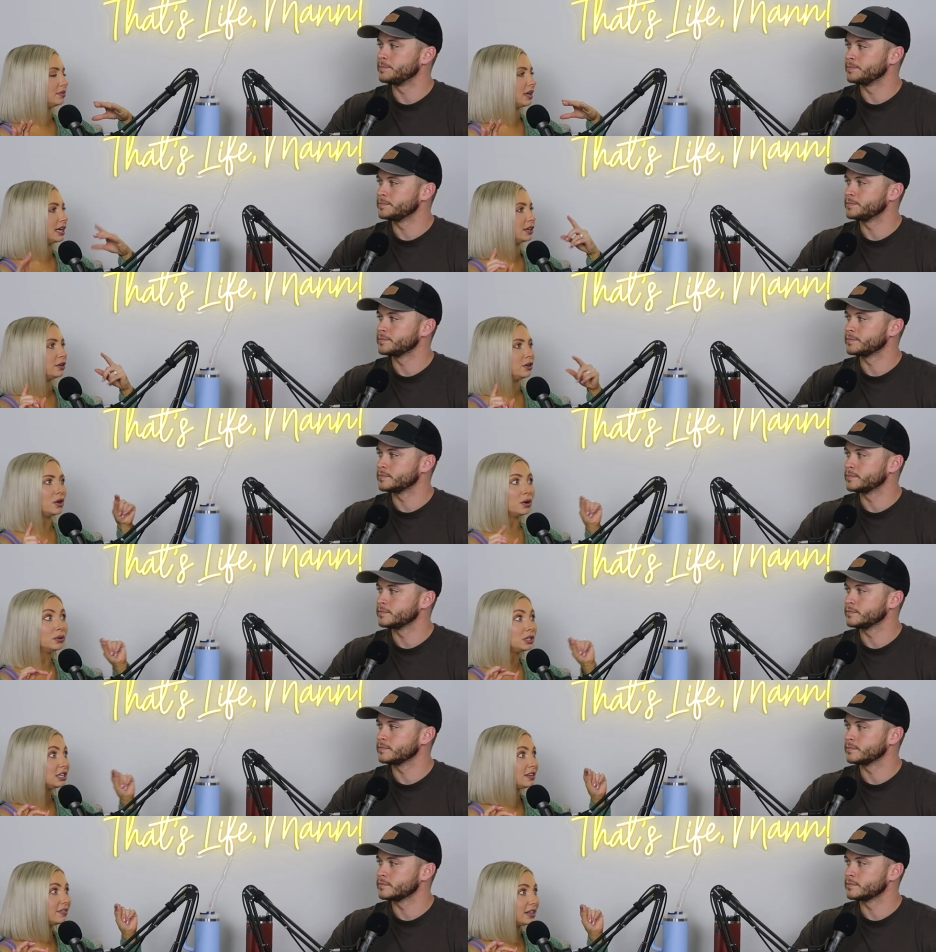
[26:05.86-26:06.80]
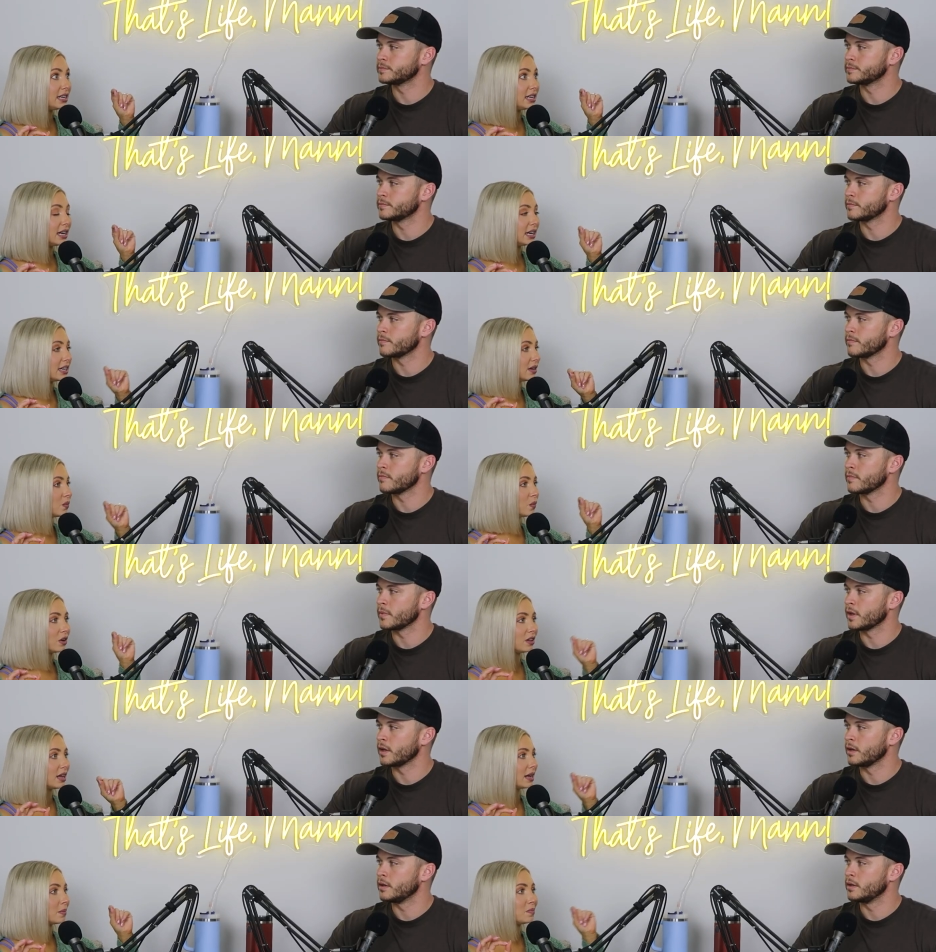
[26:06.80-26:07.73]
Speaker 1: of like no TV. I didn't
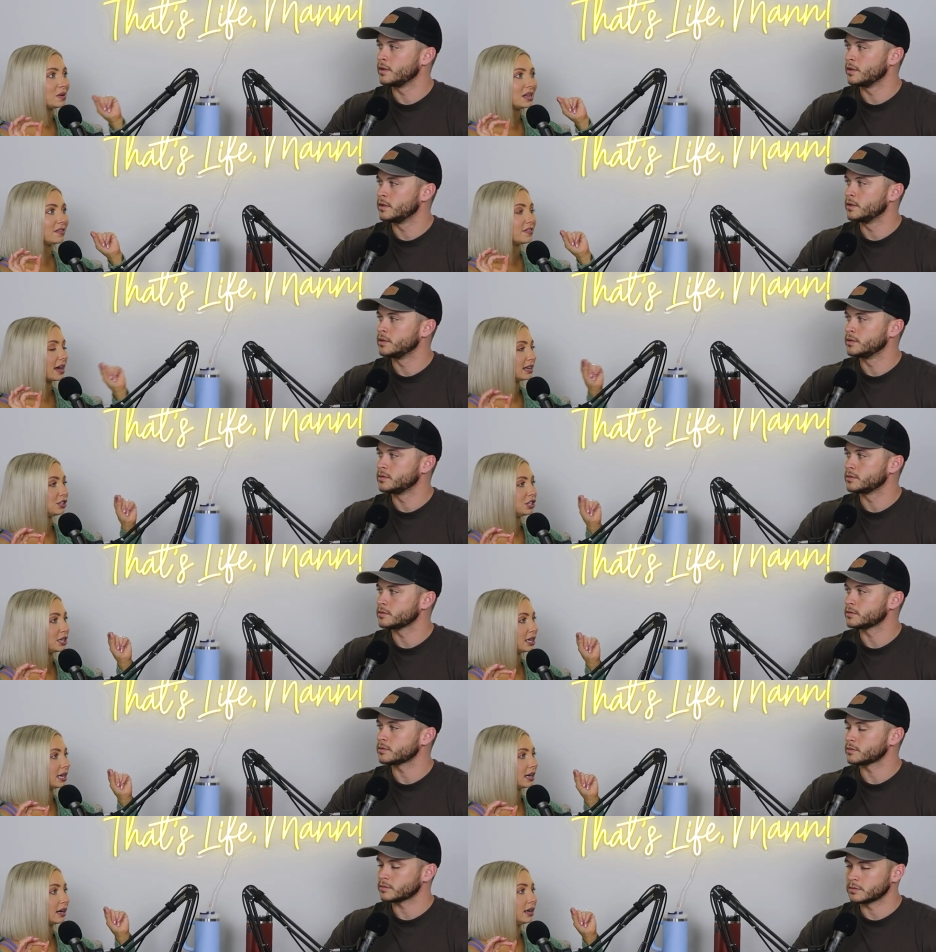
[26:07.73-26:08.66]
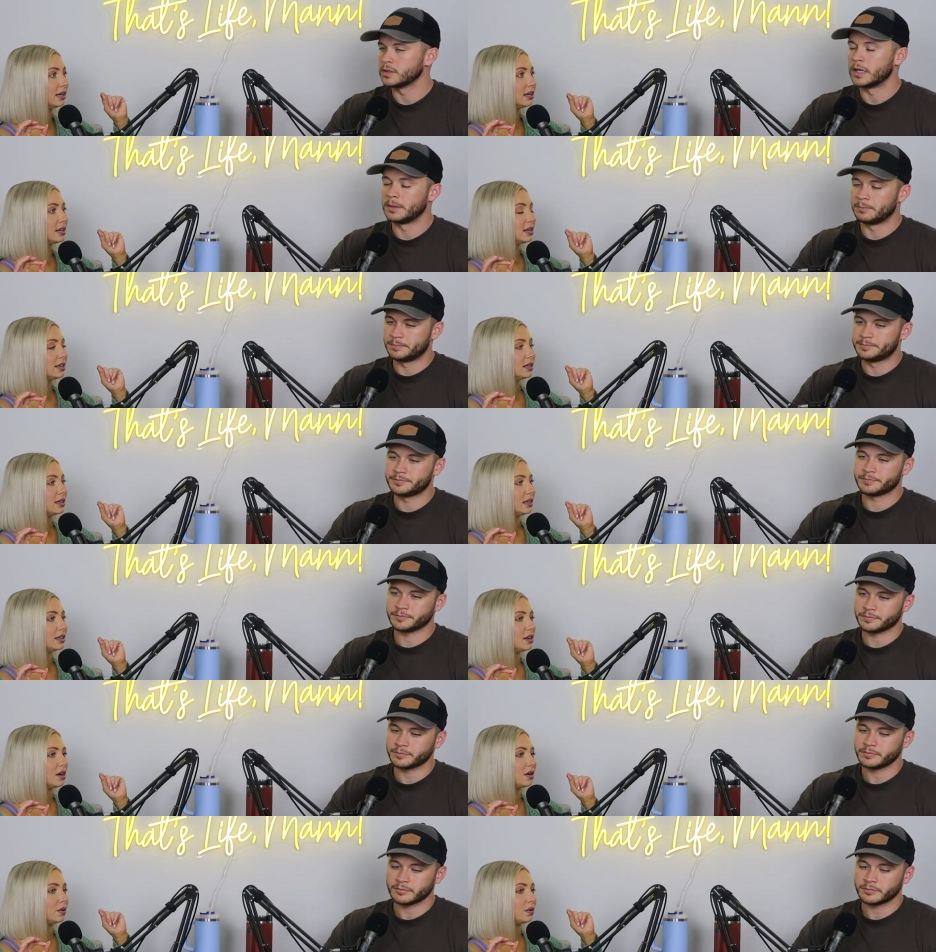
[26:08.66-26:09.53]
want to like be vegging. Yep. You